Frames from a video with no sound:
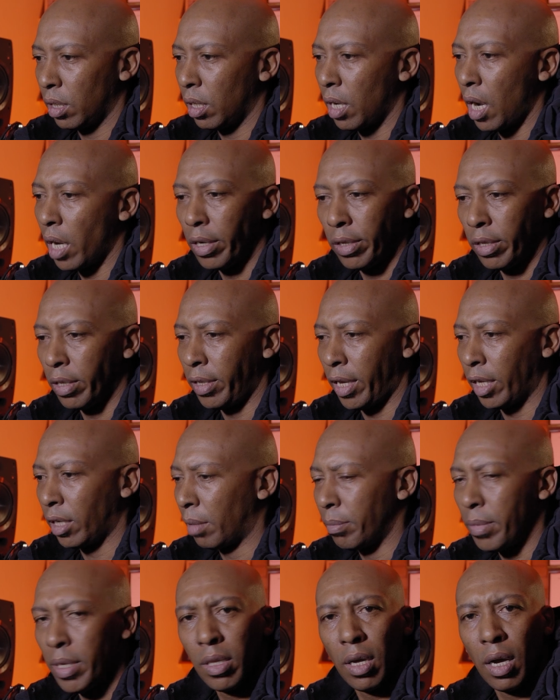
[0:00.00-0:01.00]
Other than that, I
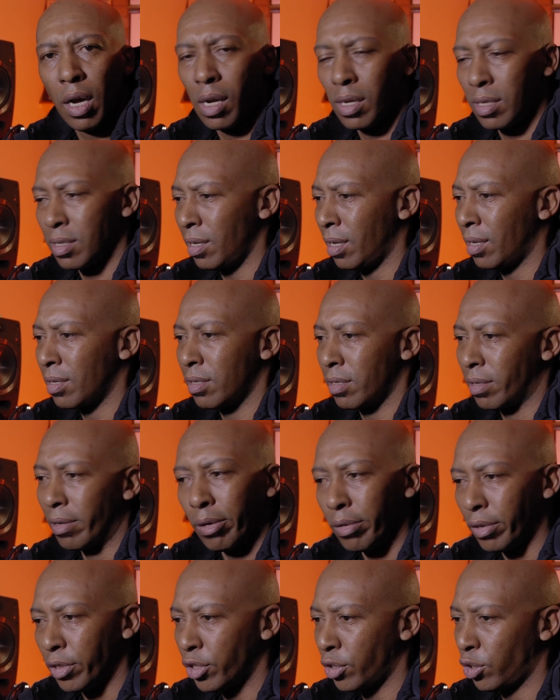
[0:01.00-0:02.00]
mean, the R6, it
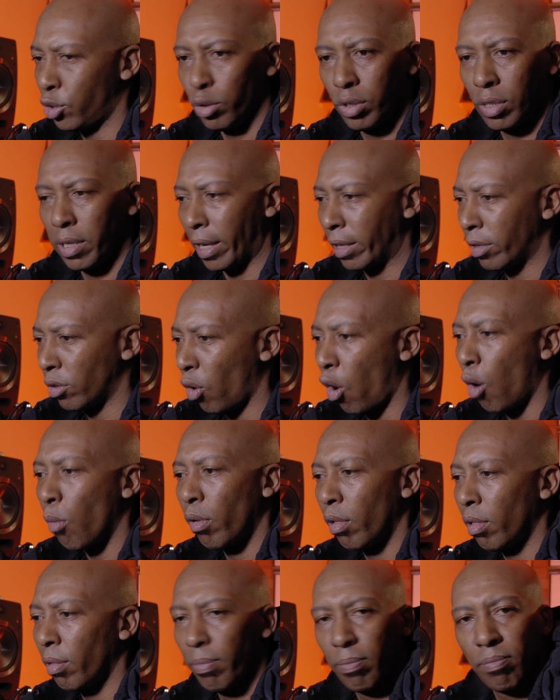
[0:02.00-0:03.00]
only shoots like
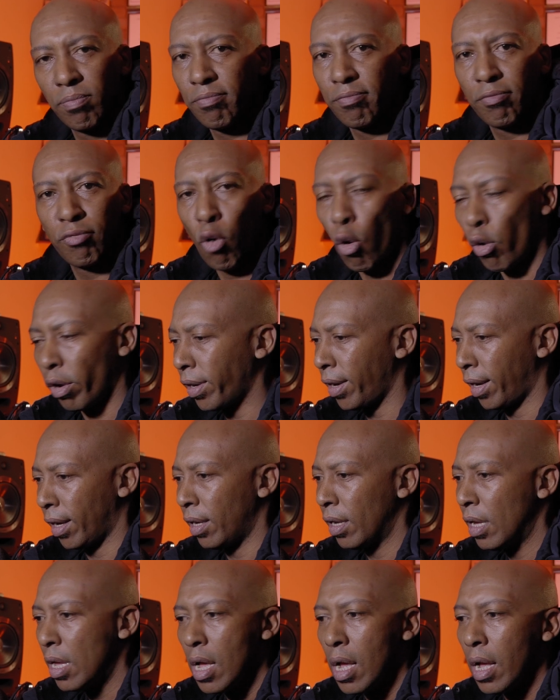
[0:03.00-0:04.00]
normal 4K.